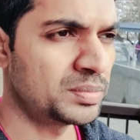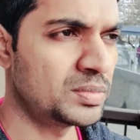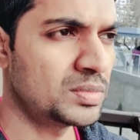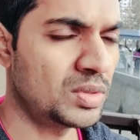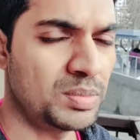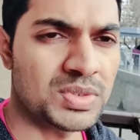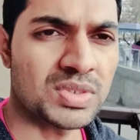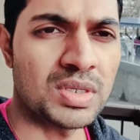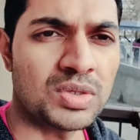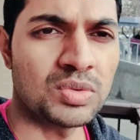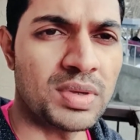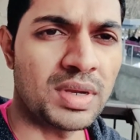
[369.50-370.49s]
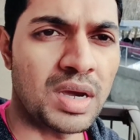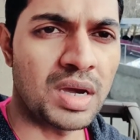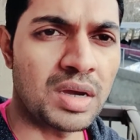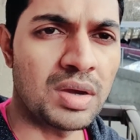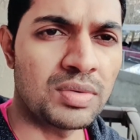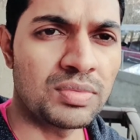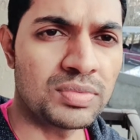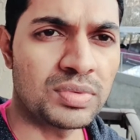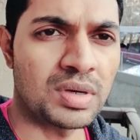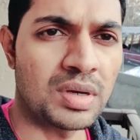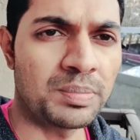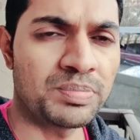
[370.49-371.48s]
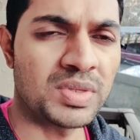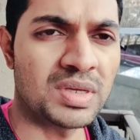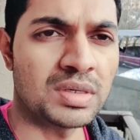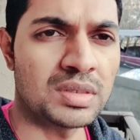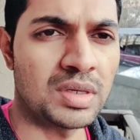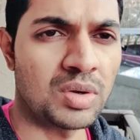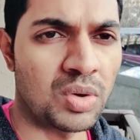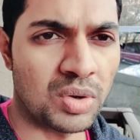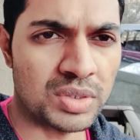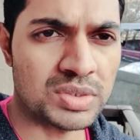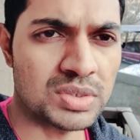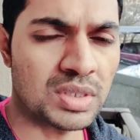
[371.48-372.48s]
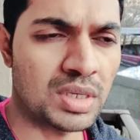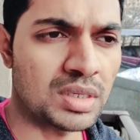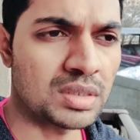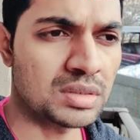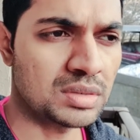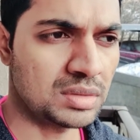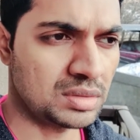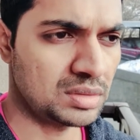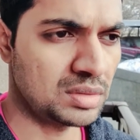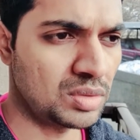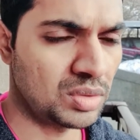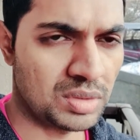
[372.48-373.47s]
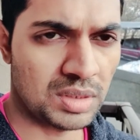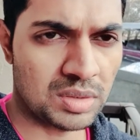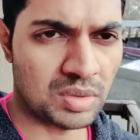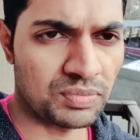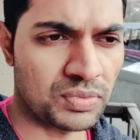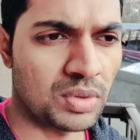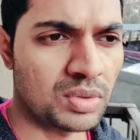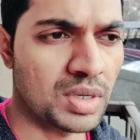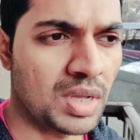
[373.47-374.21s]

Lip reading: obviously you will have the owner staying on the top floor,